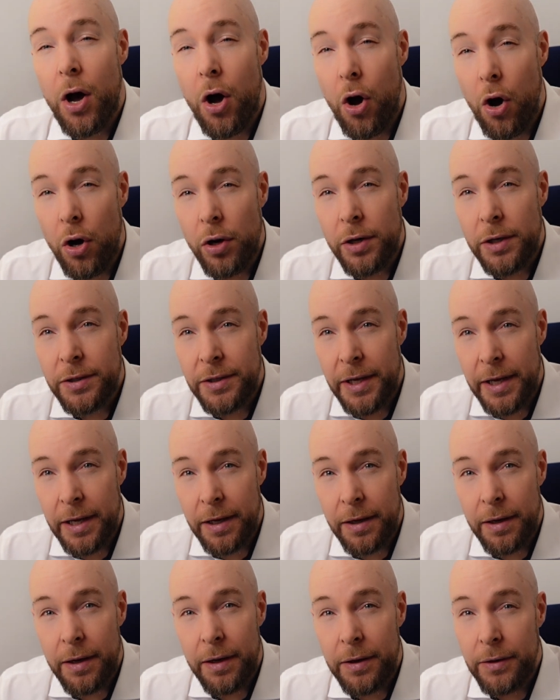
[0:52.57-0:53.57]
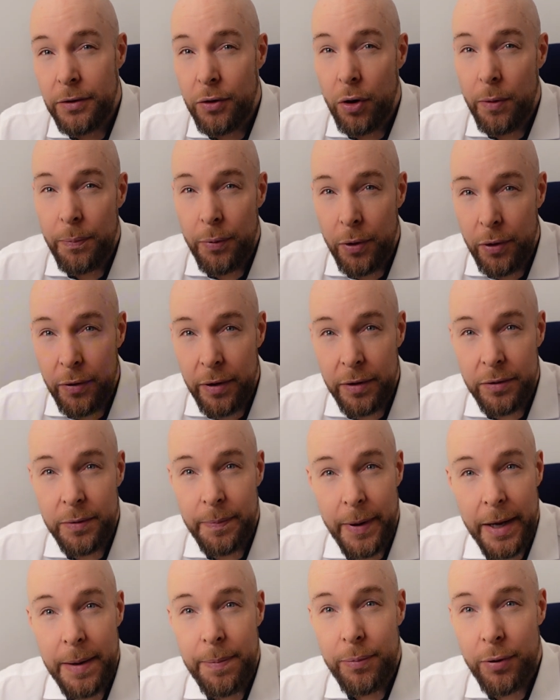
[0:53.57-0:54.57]
auditing your
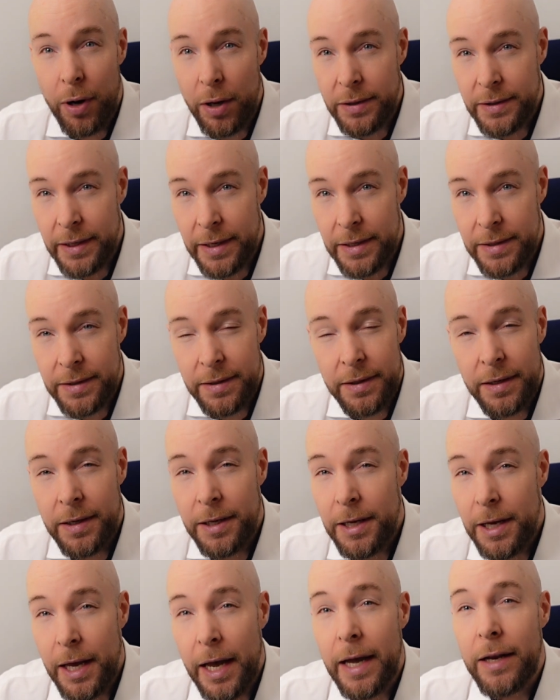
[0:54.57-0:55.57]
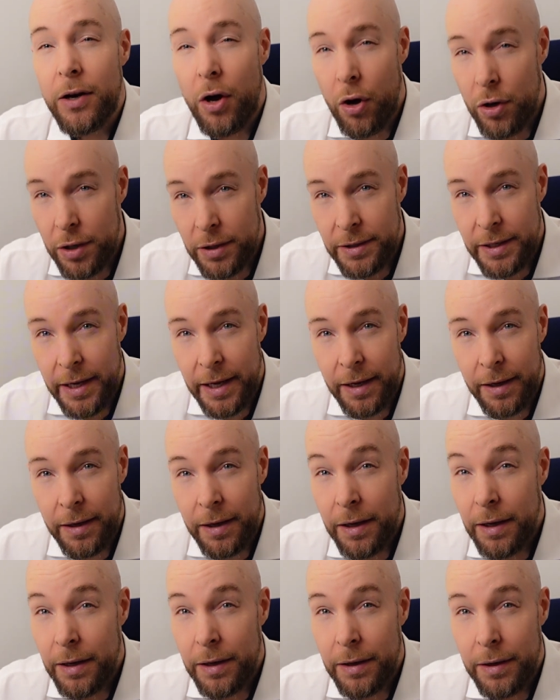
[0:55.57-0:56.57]
procure-to-pay process and auditing
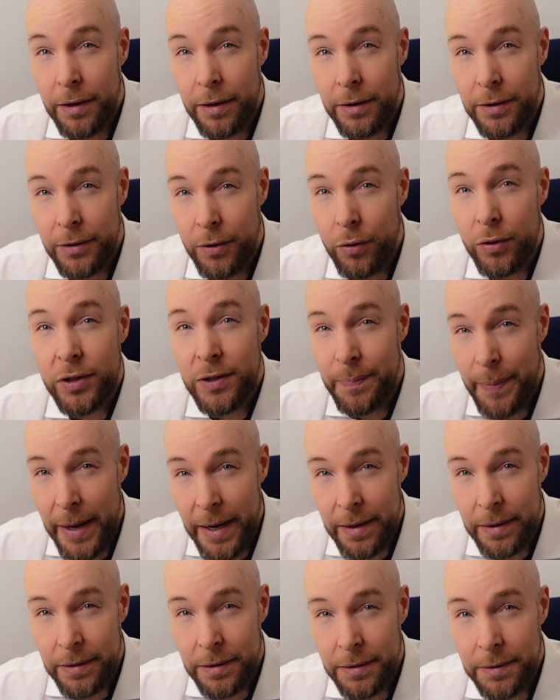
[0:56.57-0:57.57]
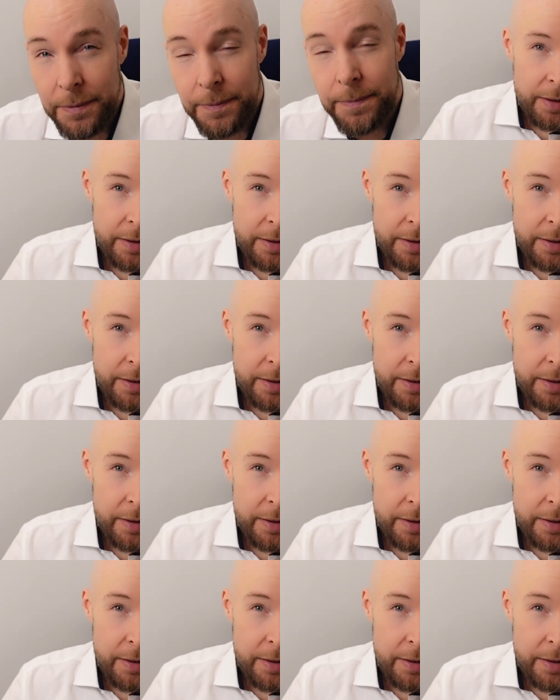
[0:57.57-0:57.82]
your spend.